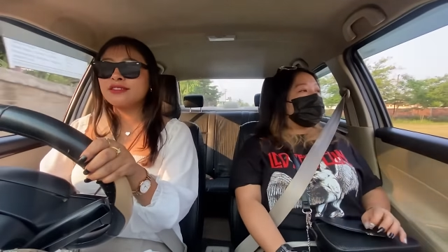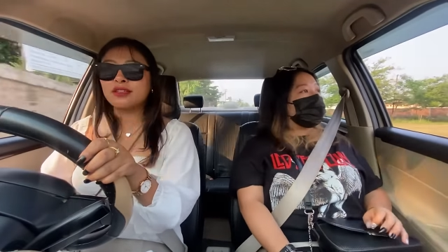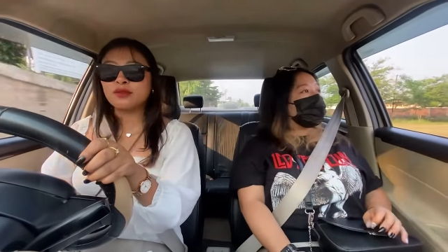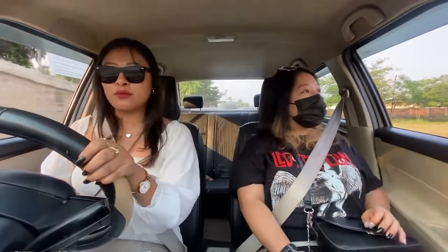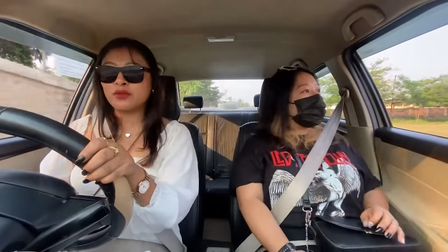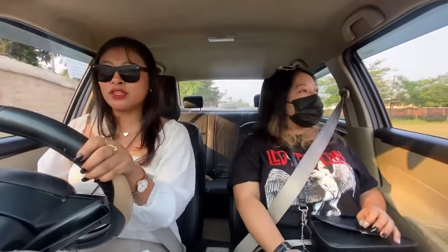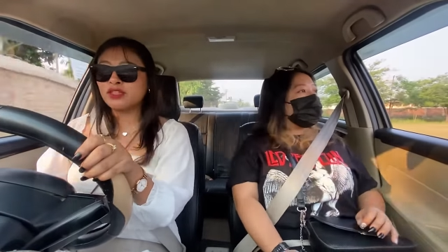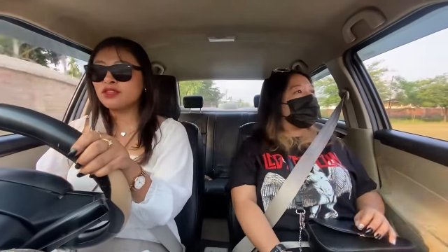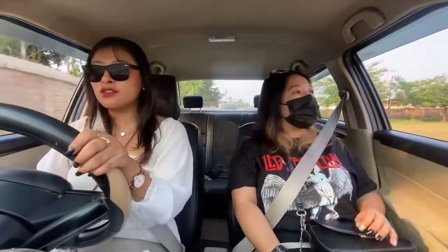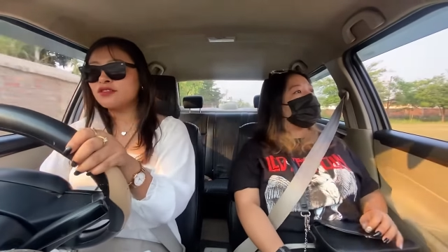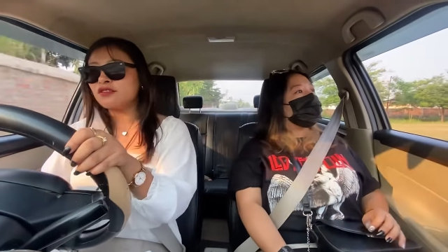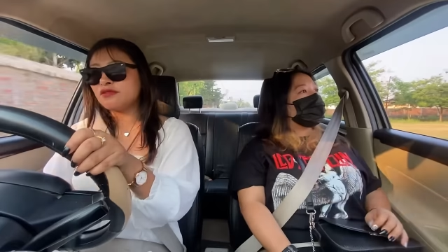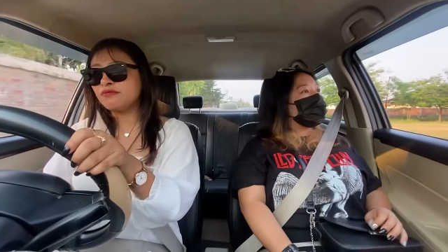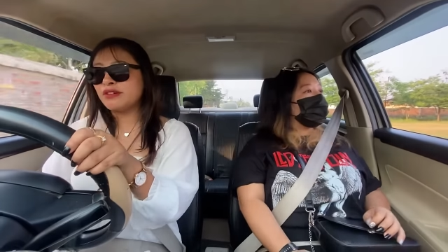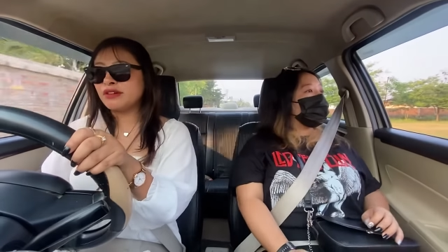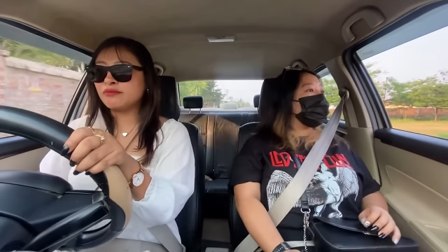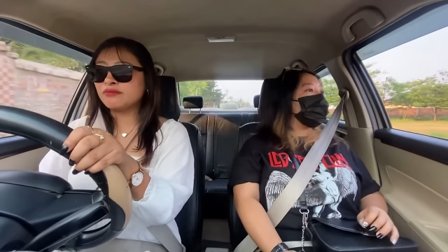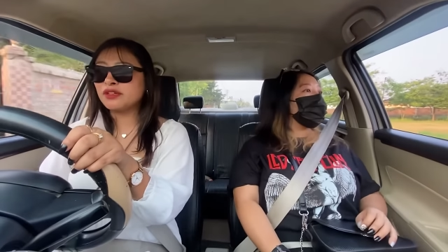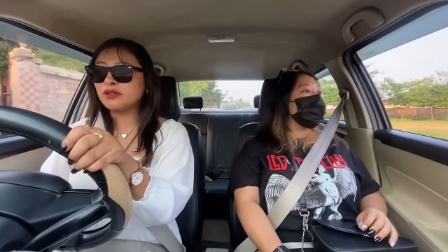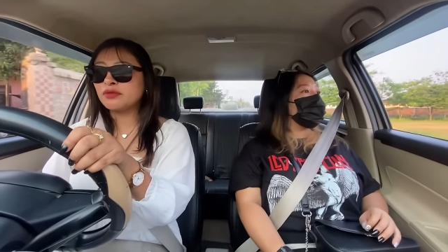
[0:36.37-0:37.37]
that we need to
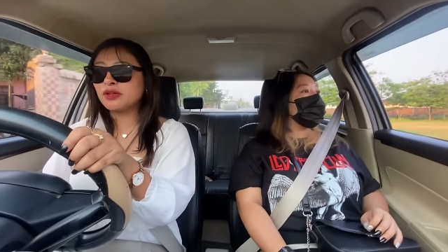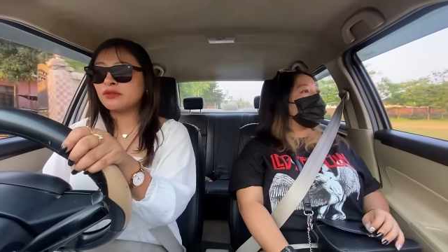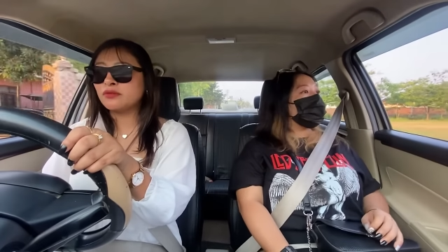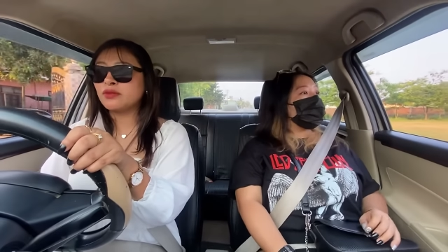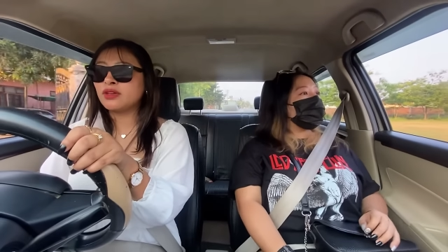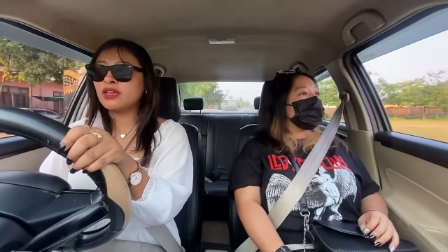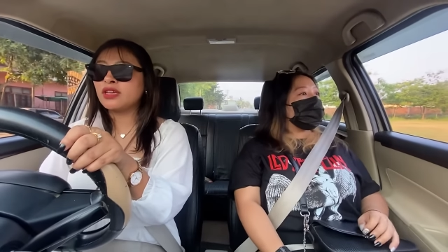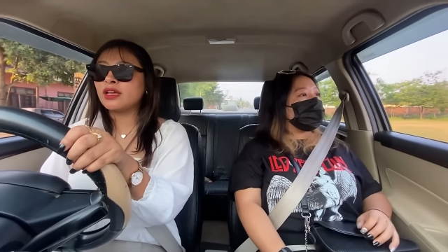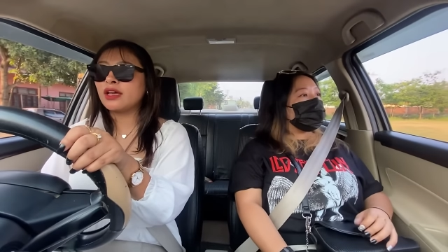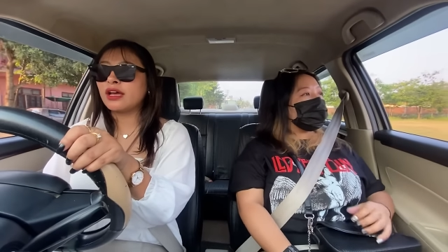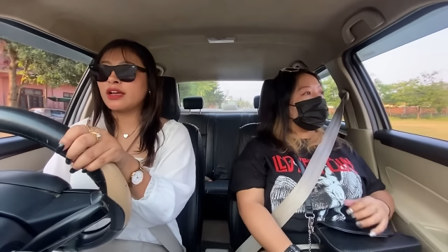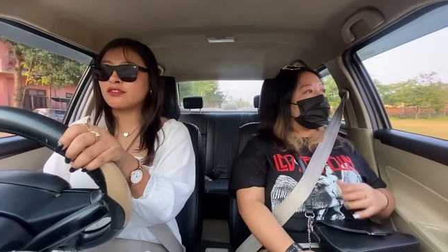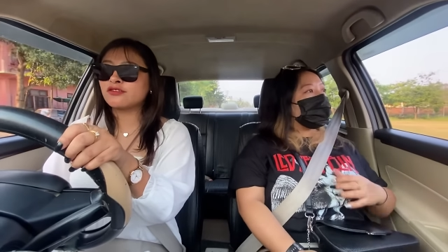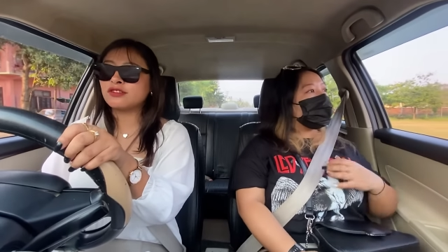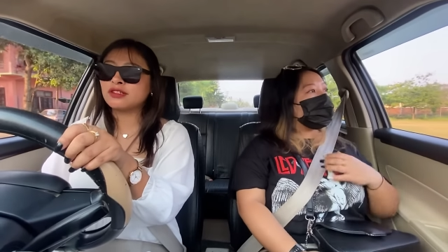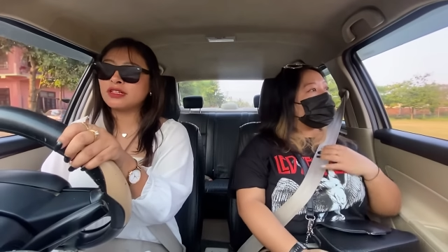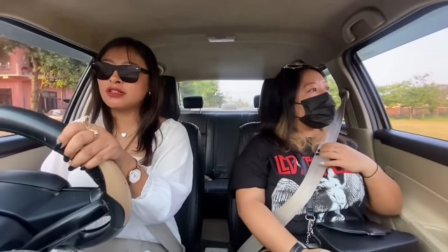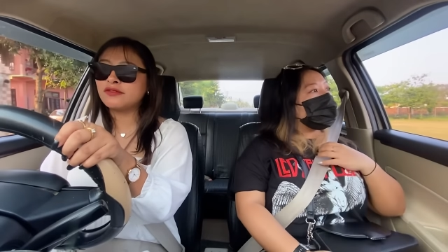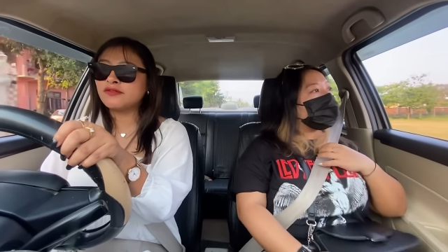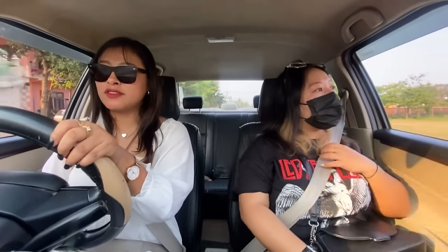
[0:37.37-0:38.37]
remember when we actually